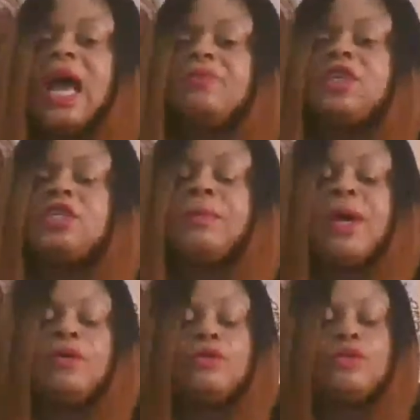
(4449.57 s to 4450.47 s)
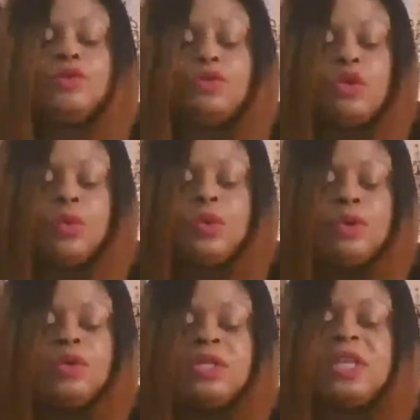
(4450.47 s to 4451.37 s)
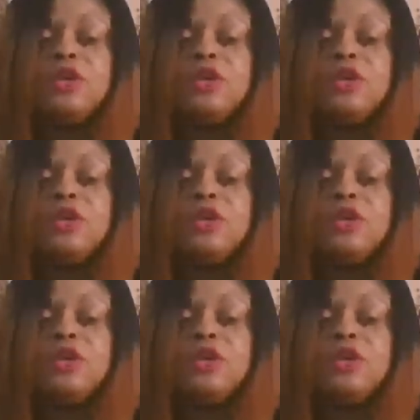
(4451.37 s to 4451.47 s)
I've thought about someone noticed